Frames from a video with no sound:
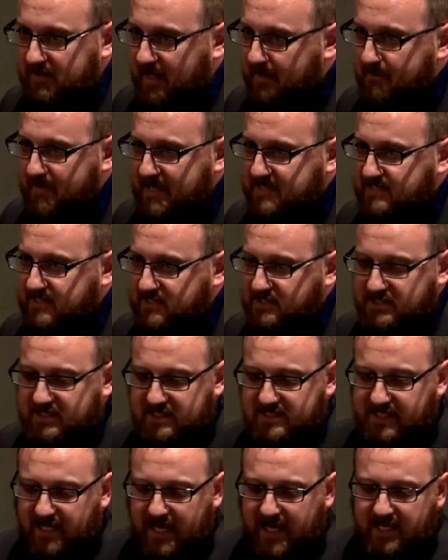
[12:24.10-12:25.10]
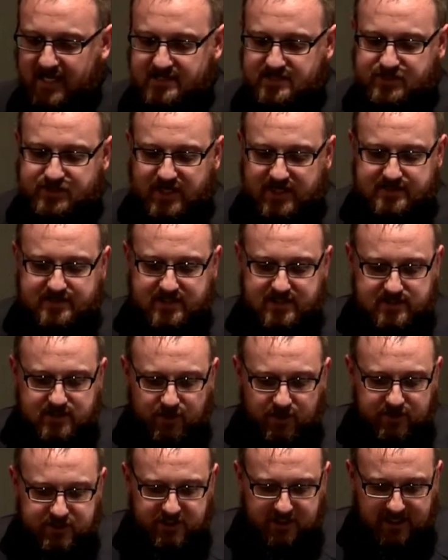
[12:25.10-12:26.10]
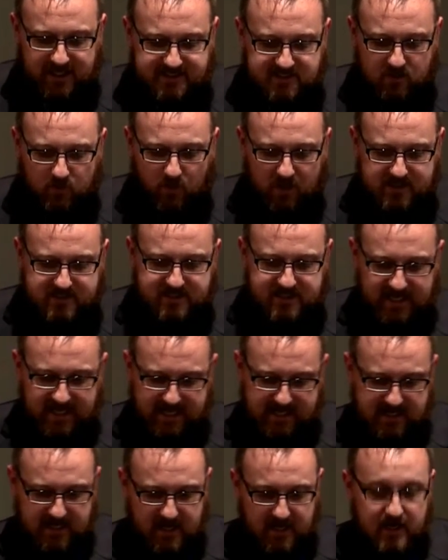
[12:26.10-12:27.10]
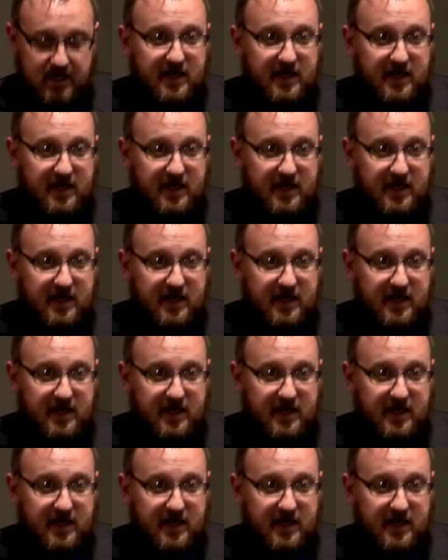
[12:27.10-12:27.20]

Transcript: That message today is just as urgent as it was then,